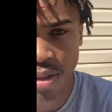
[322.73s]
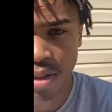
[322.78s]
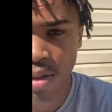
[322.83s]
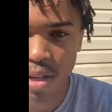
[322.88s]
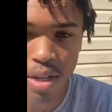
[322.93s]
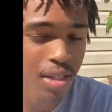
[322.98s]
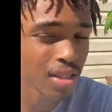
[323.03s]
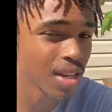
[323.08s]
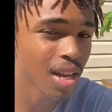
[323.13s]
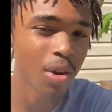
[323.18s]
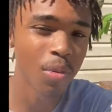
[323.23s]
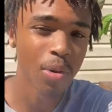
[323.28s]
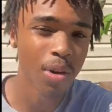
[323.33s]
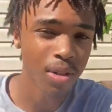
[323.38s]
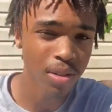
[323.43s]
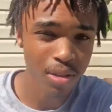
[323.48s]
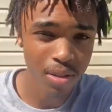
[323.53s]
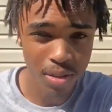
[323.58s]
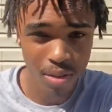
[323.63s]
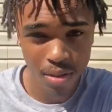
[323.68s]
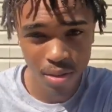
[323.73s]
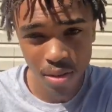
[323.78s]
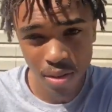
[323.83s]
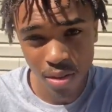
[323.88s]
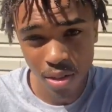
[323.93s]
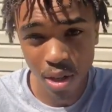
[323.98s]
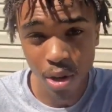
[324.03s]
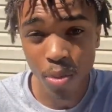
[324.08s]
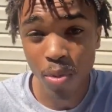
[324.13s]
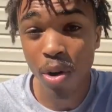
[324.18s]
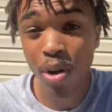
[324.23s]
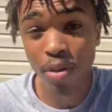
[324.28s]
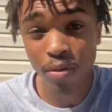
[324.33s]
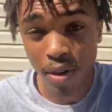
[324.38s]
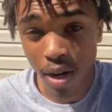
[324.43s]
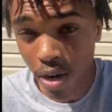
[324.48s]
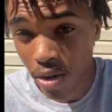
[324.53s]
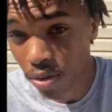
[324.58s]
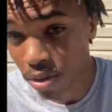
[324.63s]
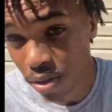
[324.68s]
It's not worth it. The
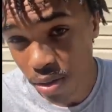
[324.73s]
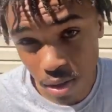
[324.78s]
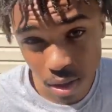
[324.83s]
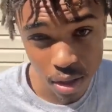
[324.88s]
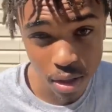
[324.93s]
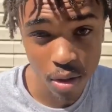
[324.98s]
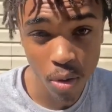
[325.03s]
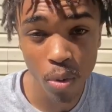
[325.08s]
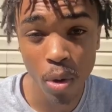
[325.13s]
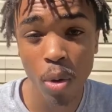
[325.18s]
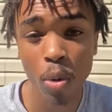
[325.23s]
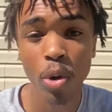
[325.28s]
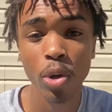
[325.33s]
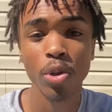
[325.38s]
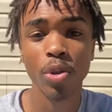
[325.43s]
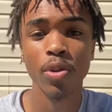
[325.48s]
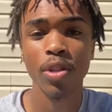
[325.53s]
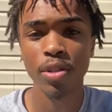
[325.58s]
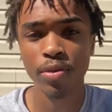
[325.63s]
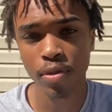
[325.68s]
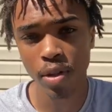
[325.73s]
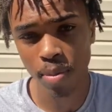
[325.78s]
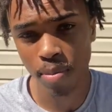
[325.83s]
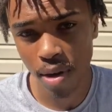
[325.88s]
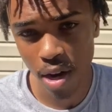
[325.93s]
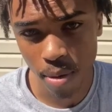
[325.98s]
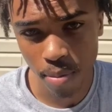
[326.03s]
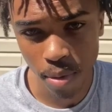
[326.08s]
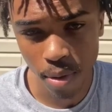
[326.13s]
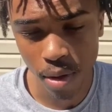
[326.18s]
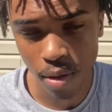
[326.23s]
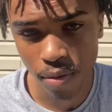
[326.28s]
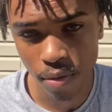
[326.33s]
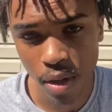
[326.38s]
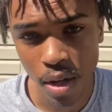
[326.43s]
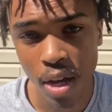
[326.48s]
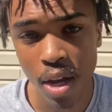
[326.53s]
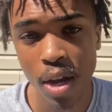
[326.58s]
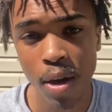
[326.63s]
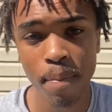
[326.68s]
coronavirus is here. World War III is finna pop off.
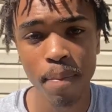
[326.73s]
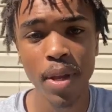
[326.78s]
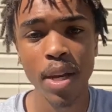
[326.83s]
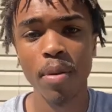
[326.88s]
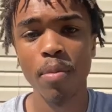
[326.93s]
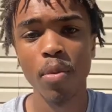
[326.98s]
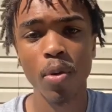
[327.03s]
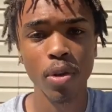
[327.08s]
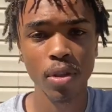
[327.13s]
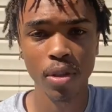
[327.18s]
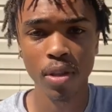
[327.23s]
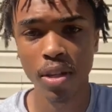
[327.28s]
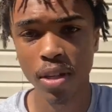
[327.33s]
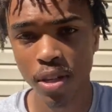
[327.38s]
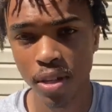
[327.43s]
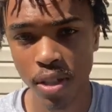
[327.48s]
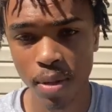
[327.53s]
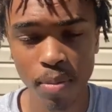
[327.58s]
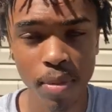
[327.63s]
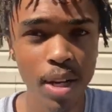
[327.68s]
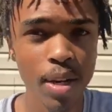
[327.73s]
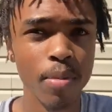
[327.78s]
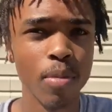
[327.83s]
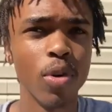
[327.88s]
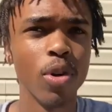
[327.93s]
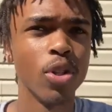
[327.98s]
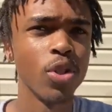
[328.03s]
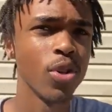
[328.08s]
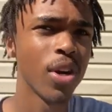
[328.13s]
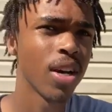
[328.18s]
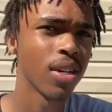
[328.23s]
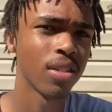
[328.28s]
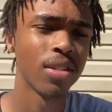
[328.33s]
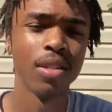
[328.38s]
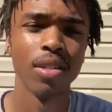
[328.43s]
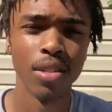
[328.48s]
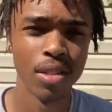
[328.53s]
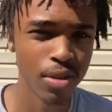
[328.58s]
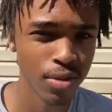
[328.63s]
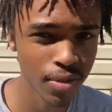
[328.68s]
Many more things and many more
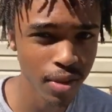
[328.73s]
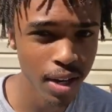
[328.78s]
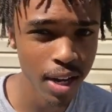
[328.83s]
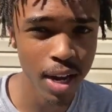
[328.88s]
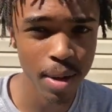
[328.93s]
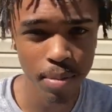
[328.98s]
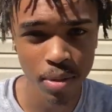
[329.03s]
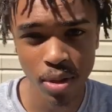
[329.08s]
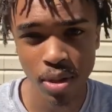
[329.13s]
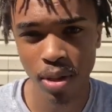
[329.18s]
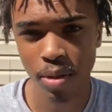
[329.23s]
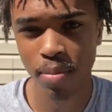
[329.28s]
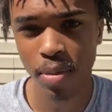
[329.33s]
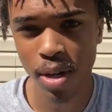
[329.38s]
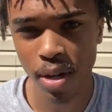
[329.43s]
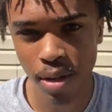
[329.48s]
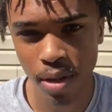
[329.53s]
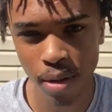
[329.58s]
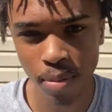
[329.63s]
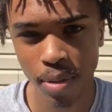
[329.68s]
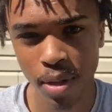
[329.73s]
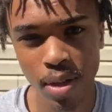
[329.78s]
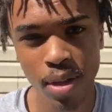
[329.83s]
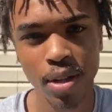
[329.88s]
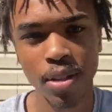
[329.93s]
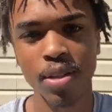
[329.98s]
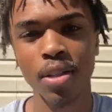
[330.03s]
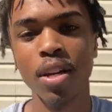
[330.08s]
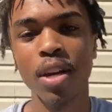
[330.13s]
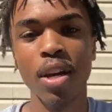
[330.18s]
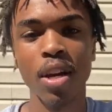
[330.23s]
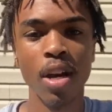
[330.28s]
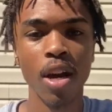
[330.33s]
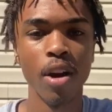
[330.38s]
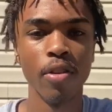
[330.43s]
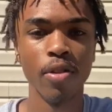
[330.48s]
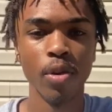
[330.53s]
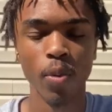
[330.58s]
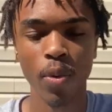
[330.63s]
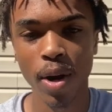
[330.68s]
atrocities is finna happen to America because
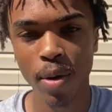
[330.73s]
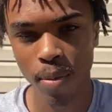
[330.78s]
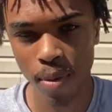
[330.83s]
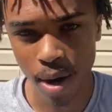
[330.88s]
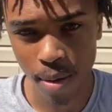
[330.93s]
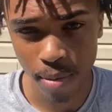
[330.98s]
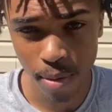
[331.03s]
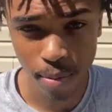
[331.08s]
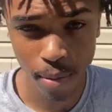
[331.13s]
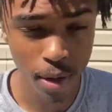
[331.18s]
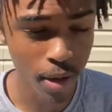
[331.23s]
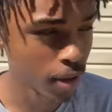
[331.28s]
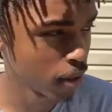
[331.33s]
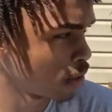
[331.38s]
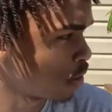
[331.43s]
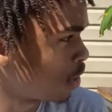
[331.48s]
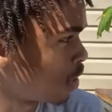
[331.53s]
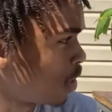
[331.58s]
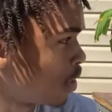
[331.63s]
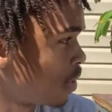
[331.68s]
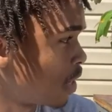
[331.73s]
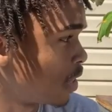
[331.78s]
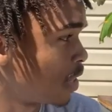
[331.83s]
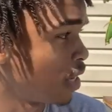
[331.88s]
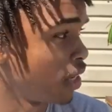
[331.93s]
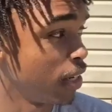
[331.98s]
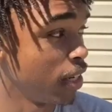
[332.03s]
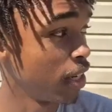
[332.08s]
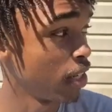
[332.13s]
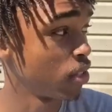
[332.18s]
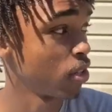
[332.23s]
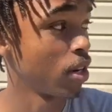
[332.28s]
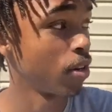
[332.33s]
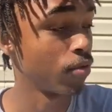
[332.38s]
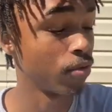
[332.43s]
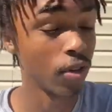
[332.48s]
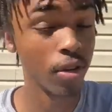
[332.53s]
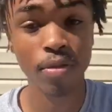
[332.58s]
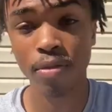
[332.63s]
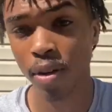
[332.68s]
of the rape, rob, and murder that they did to our
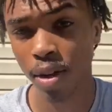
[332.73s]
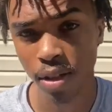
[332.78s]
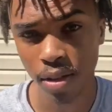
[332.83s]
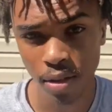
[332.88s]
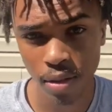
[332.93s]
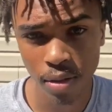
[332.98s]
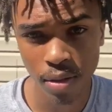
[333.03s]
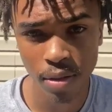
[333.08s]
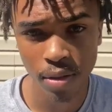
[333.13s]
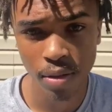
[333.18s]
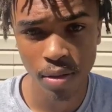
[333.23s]
forefathers.